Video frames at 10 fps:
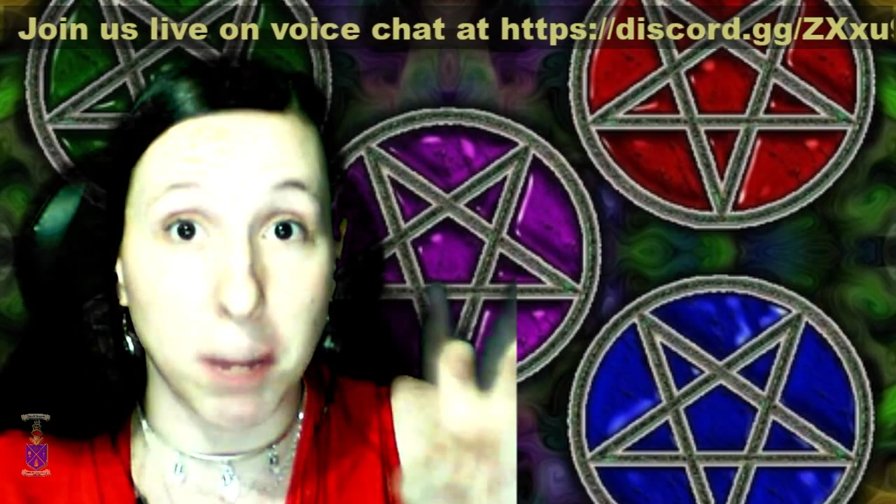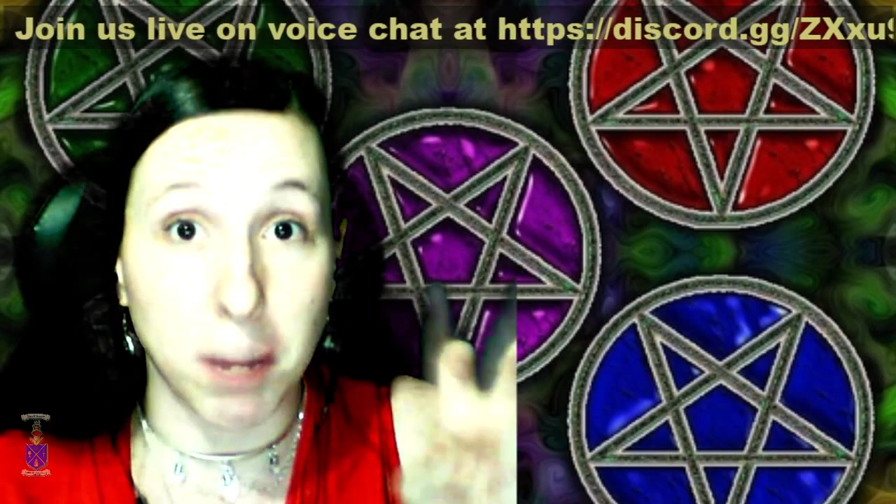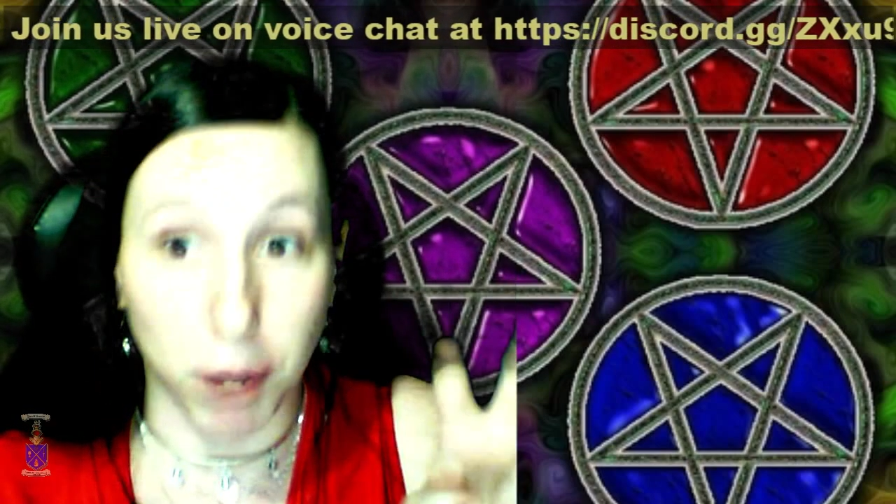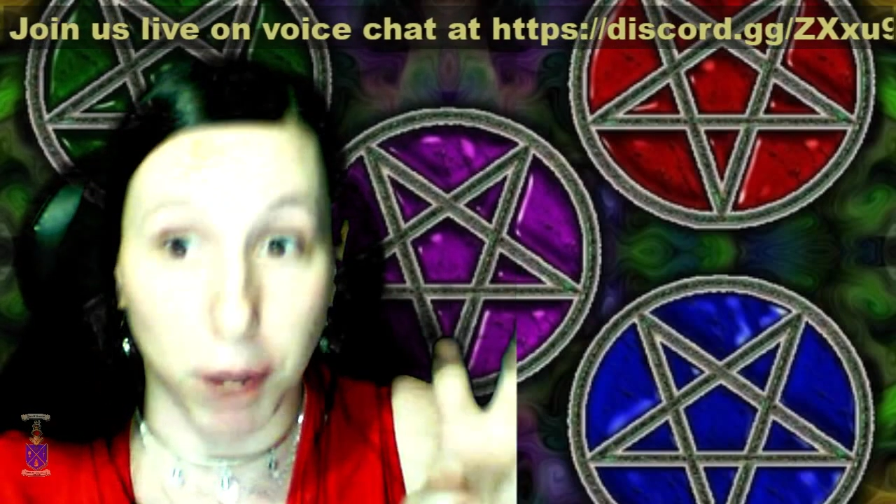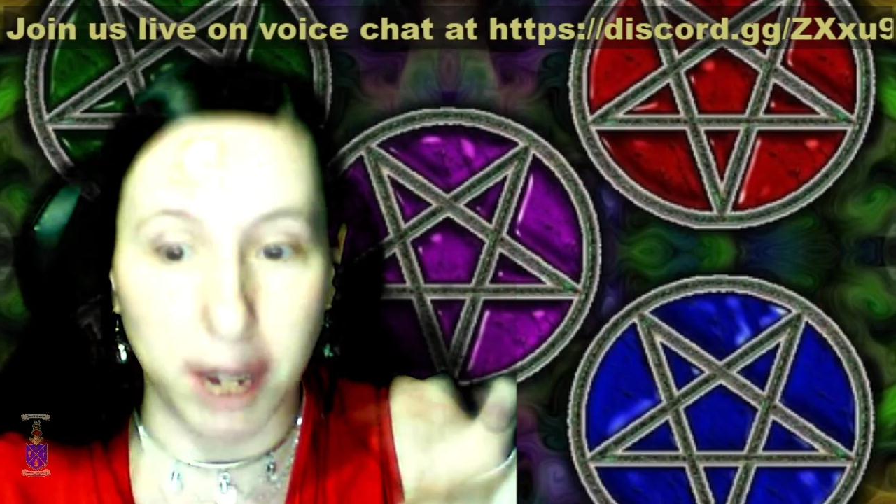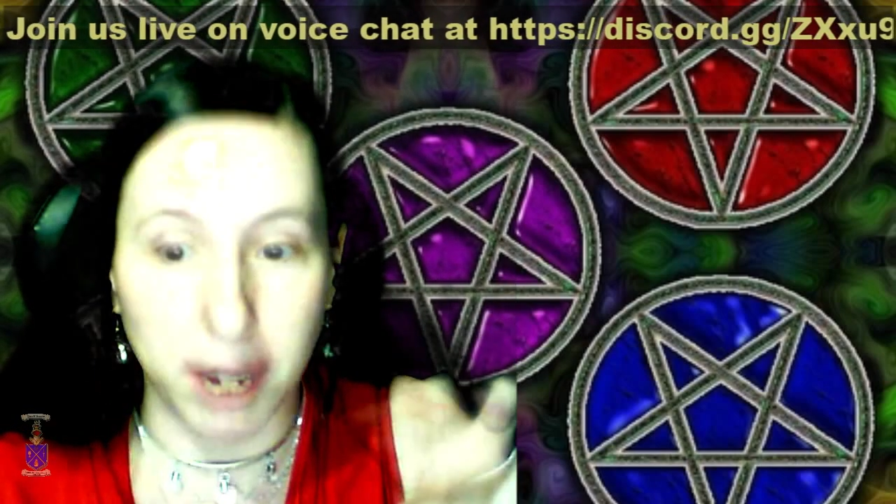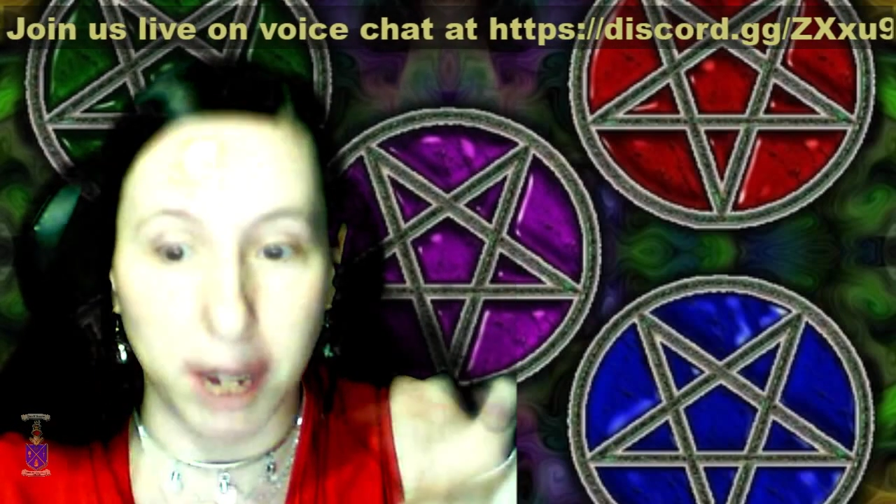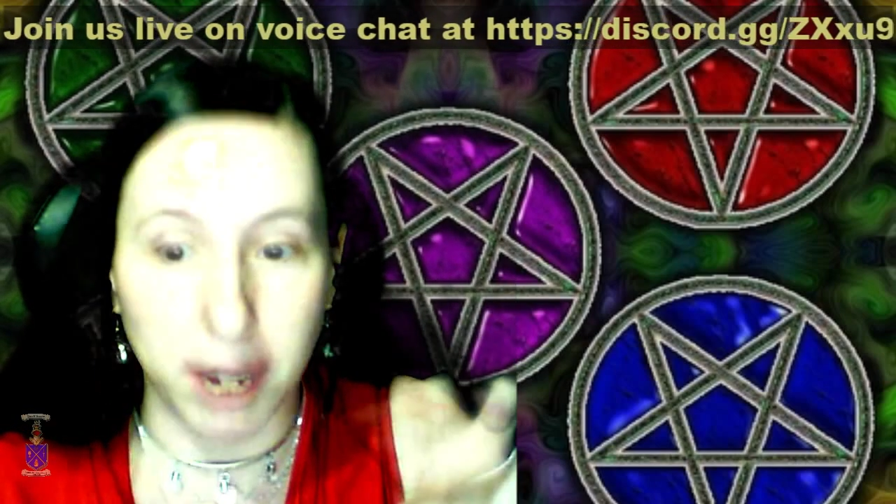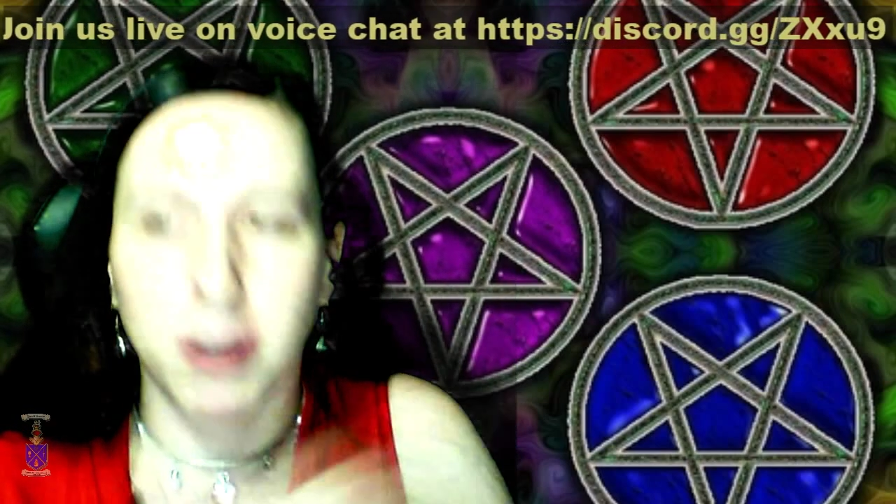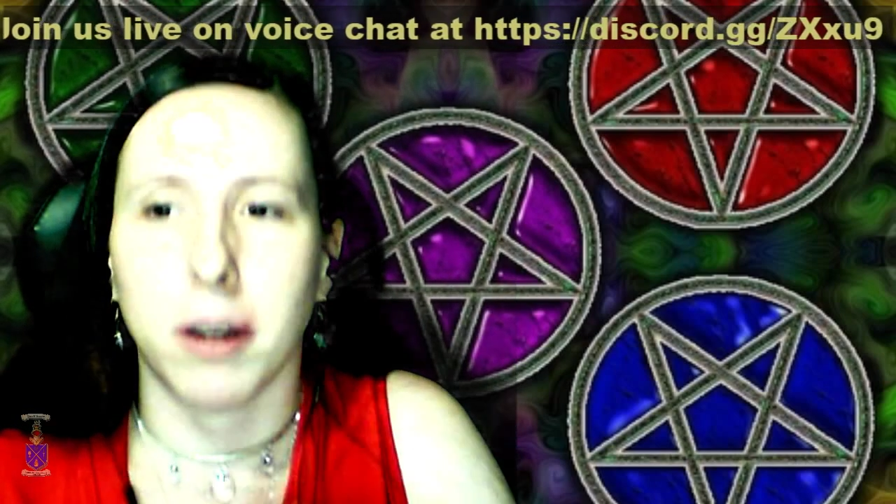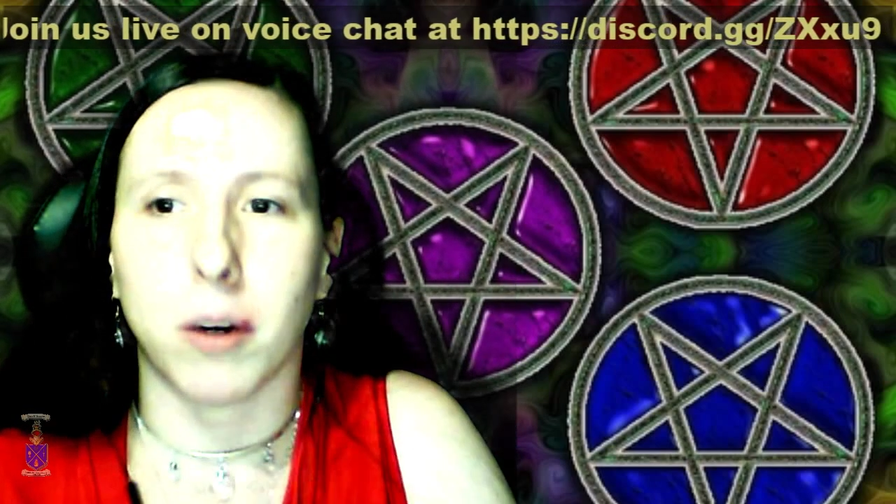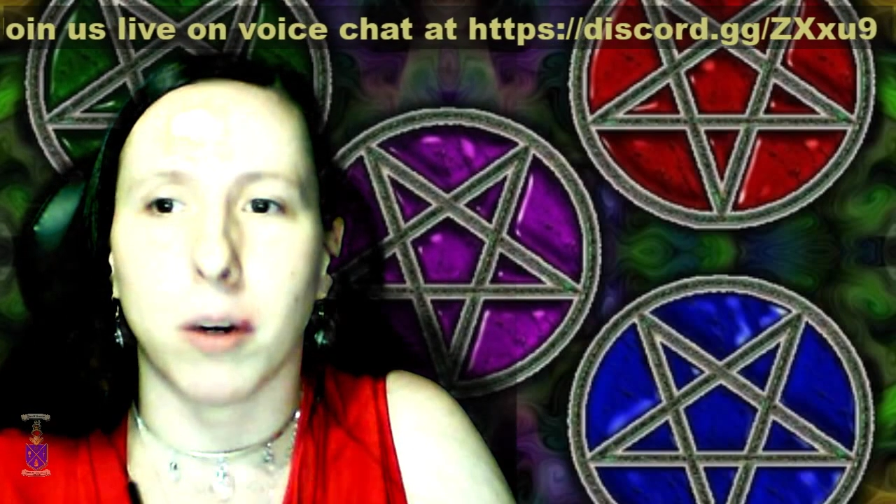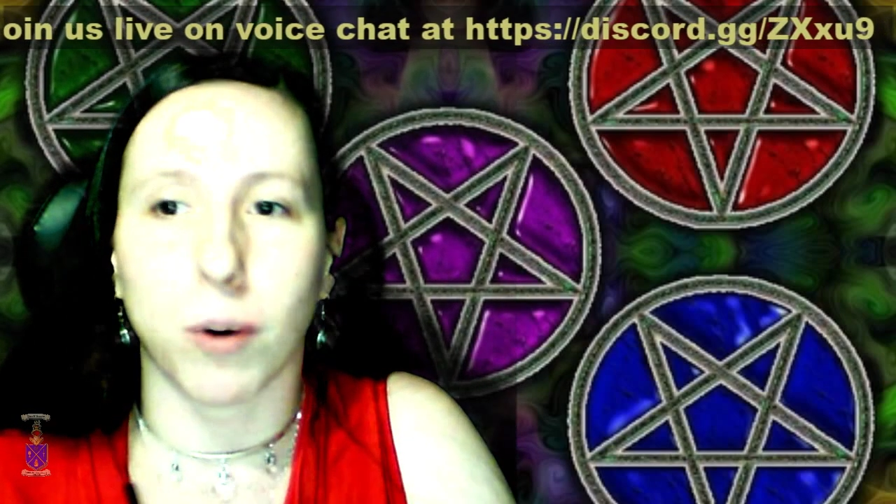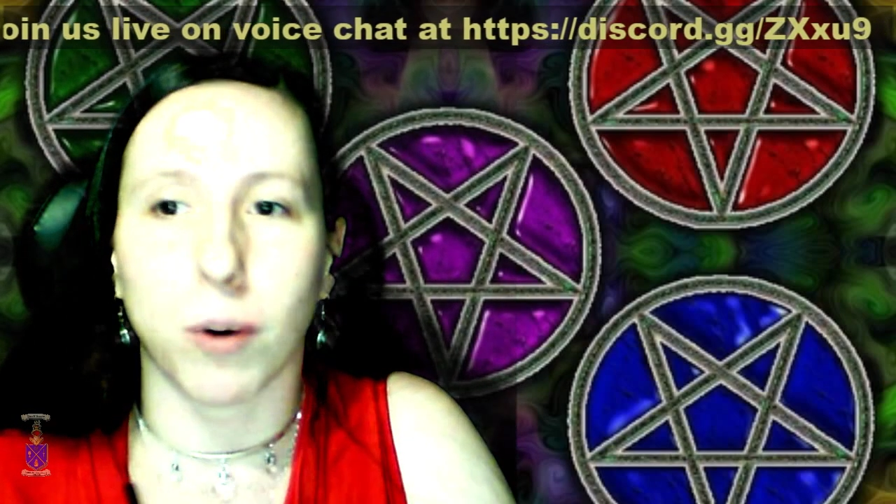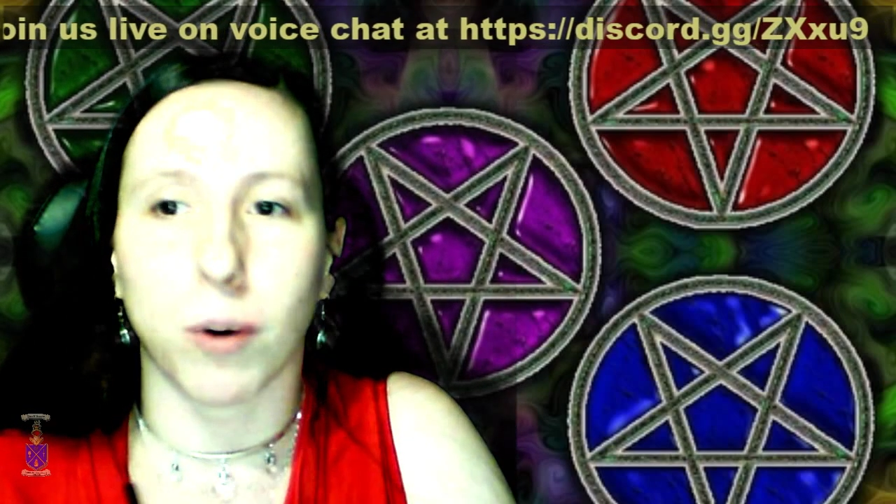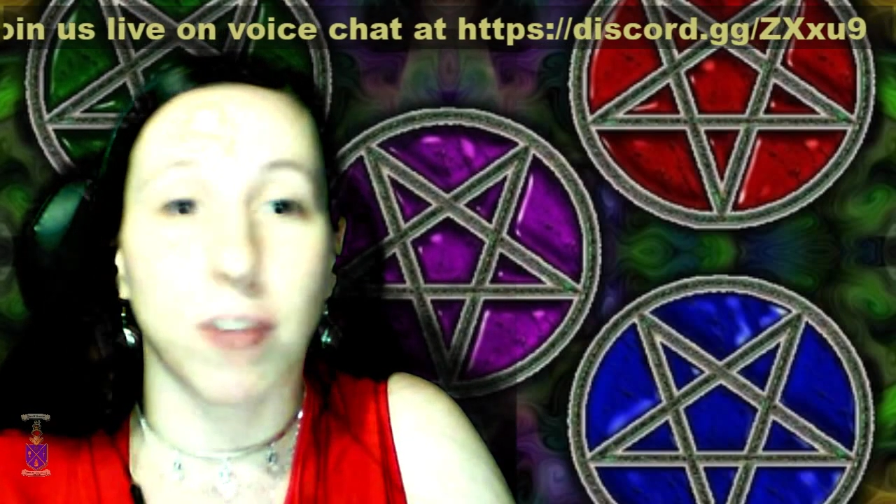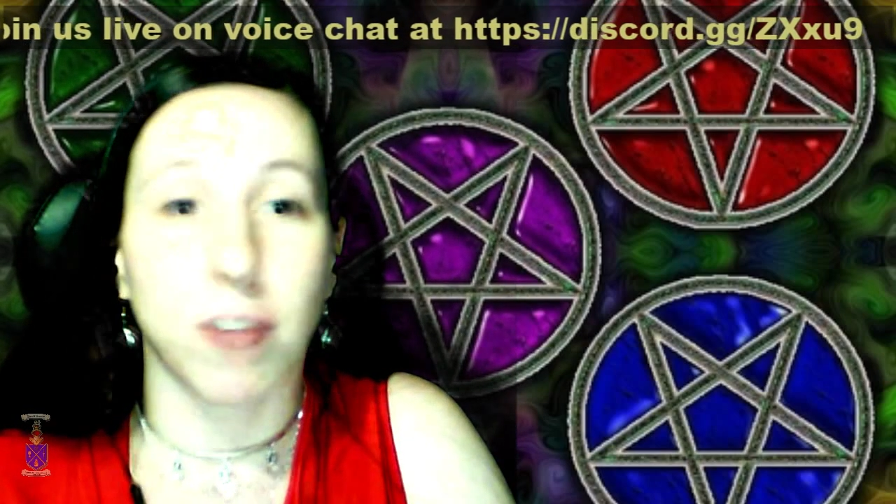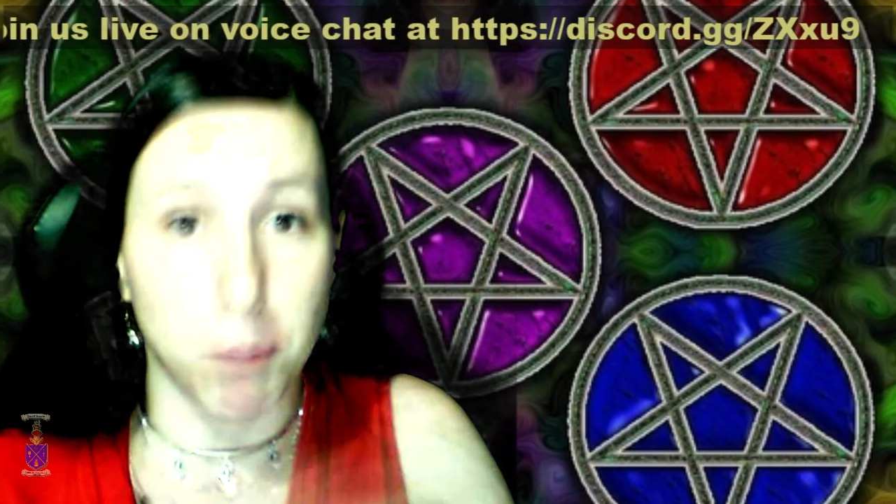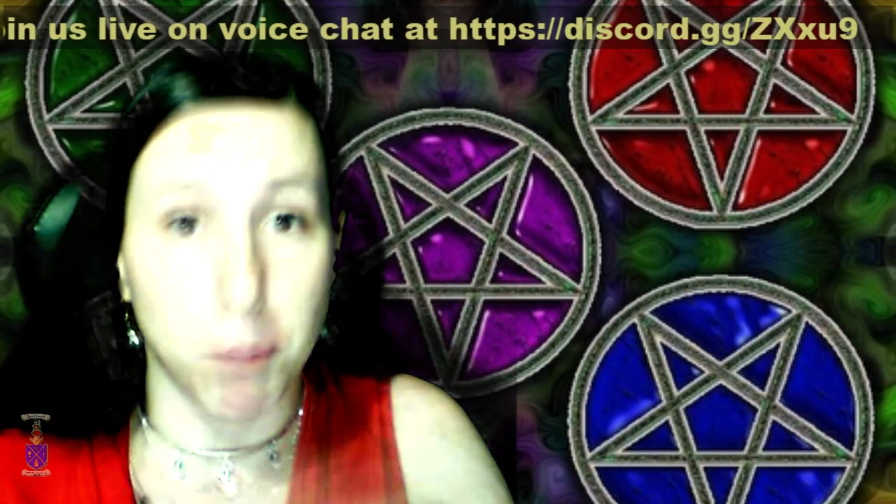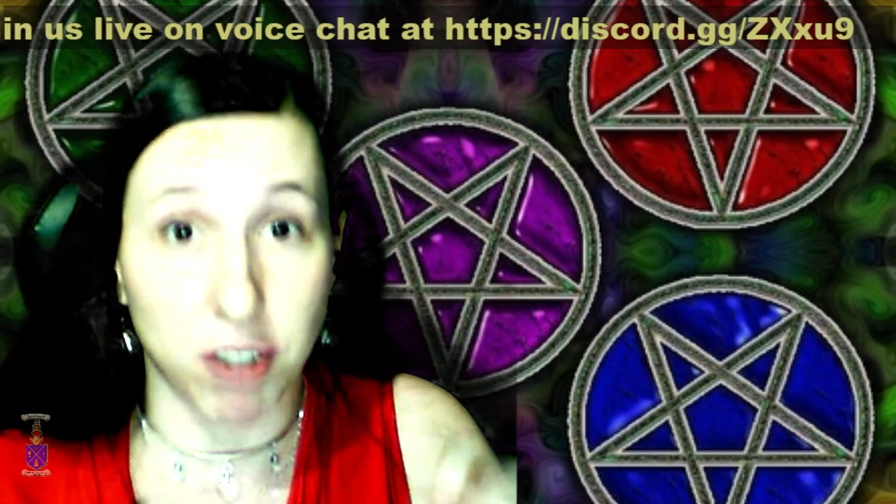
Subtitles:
Saint Breed or Saint